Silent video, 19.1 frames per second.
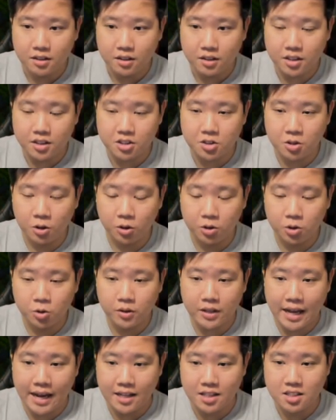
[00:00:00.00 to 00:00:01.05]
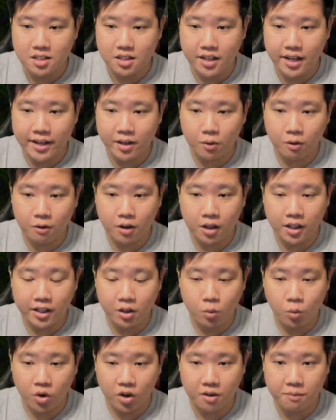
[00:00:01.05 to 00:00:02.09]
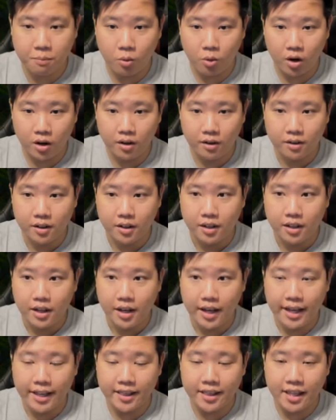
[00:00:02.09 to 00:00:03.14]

and scroll through that and click work more and